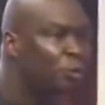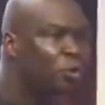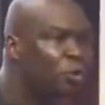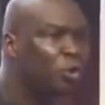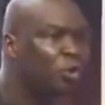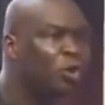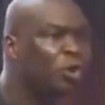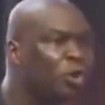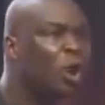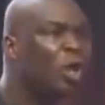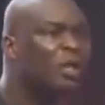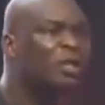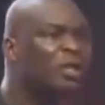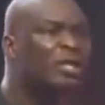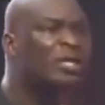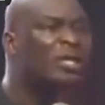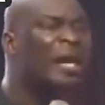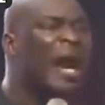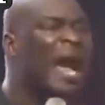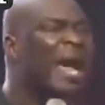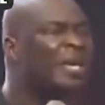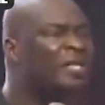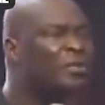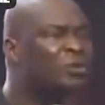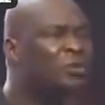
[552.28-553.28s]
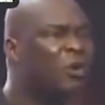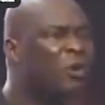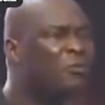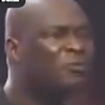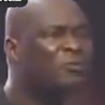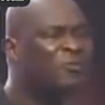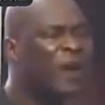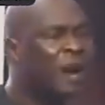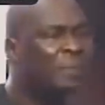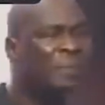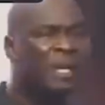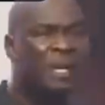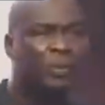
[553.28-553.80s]
if you do not rise, your
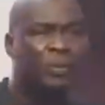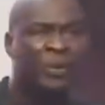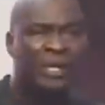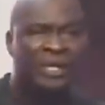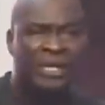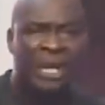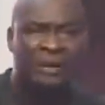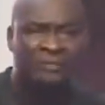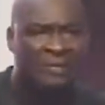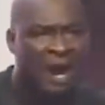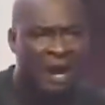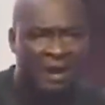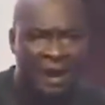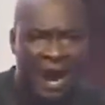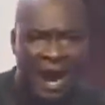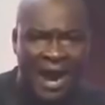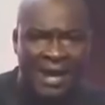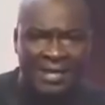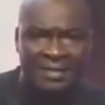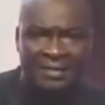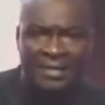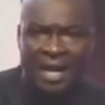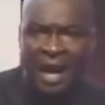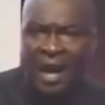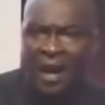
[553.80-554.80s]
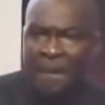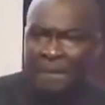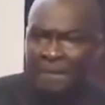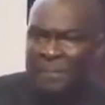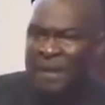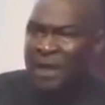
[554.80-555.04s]
family will never rise,